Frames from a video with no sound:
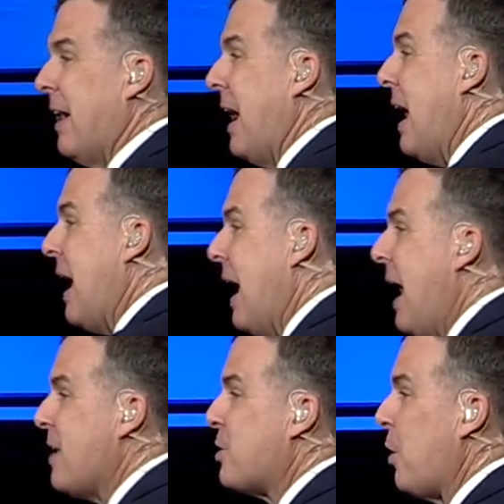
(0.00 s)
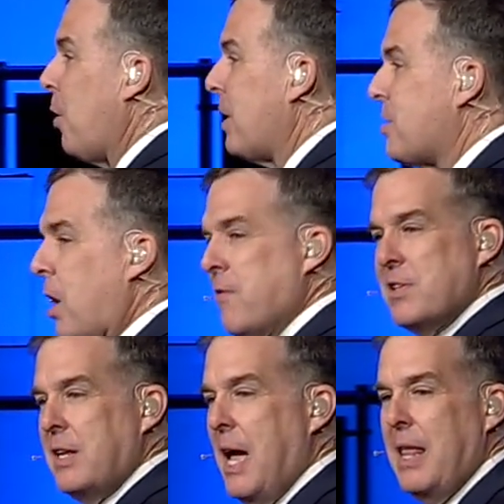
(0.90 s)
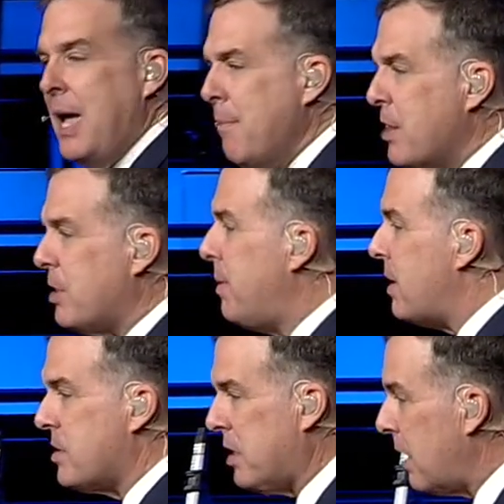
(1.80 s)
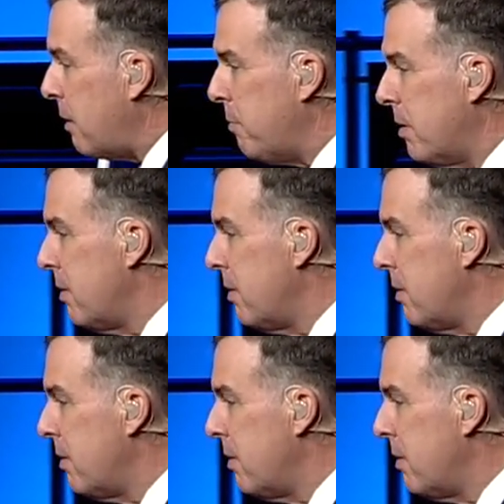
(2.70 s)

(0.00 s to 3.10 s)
I asked the early service, and they must have been asleep.